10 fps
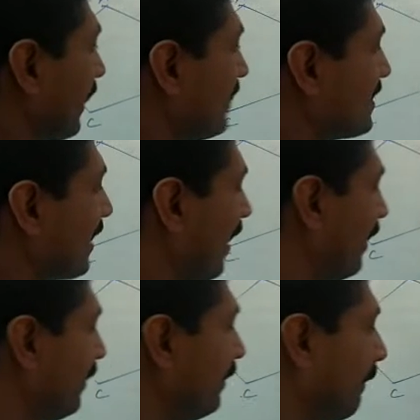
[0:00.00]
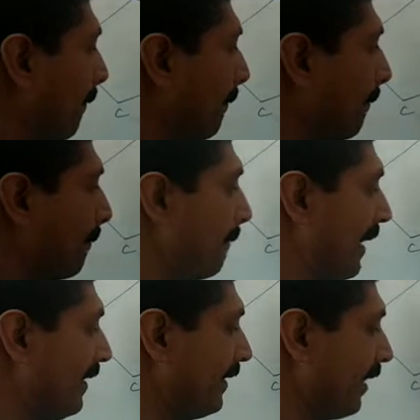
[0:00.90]
that is called
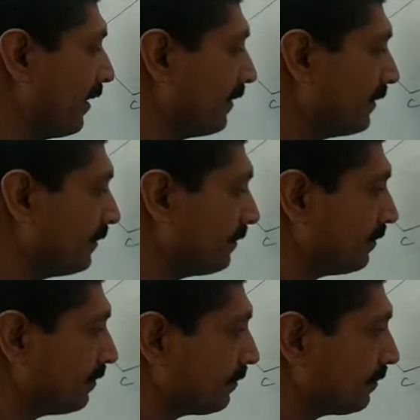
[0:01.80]
pentagon.